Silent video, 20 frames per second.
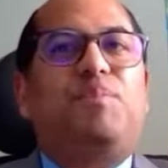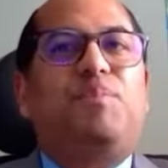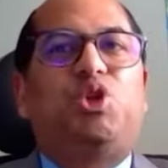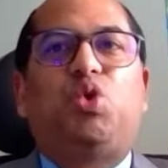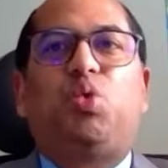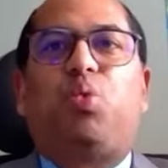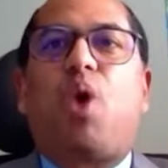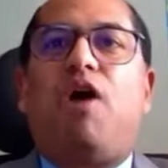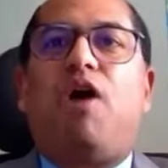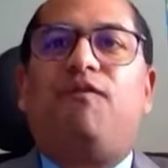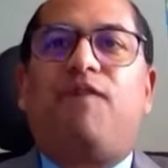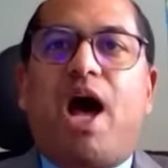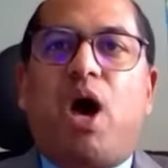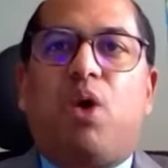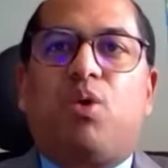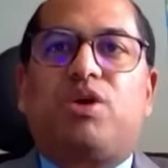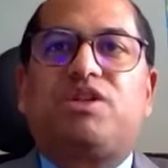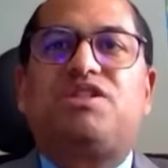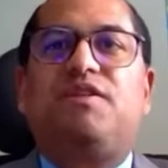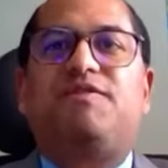12
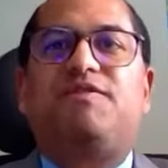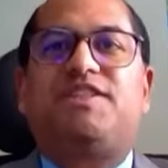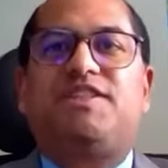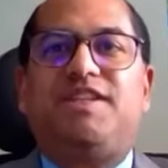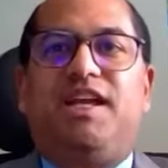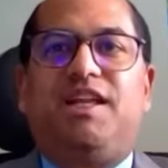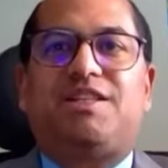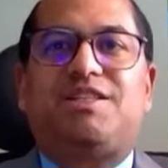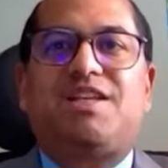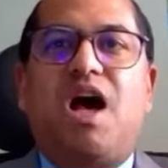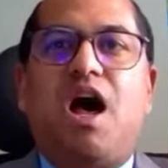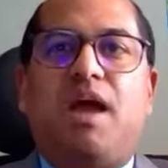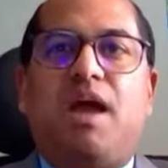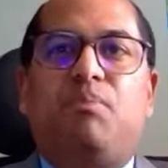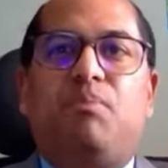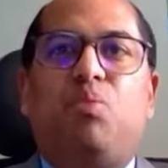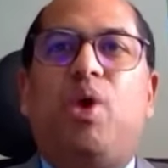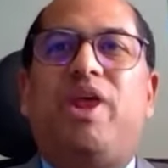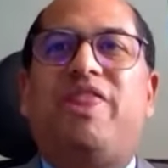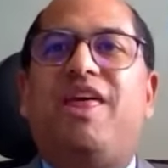hours of seat
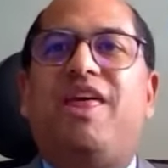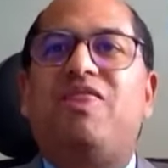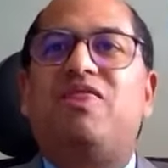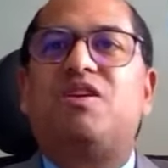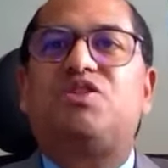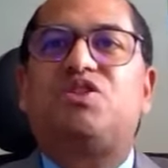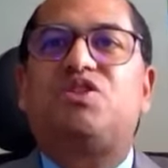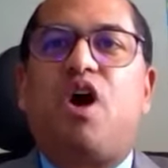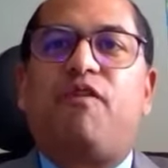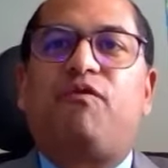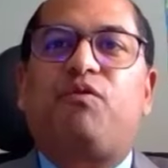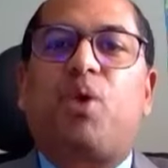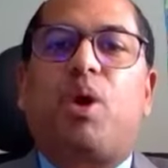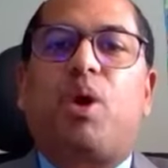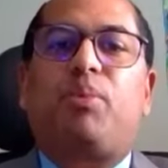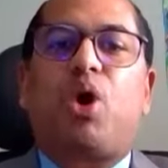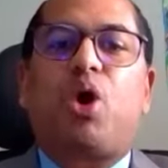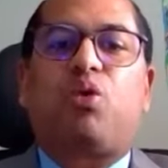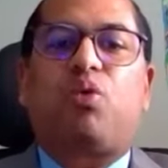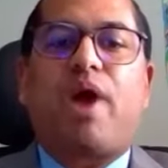time within the software
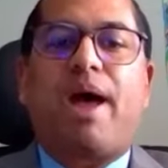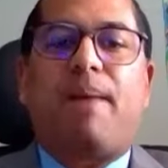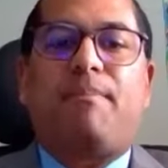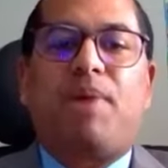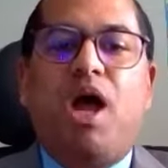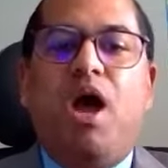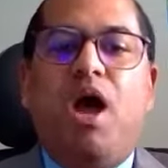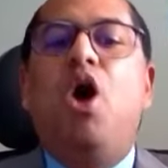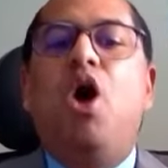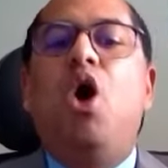program,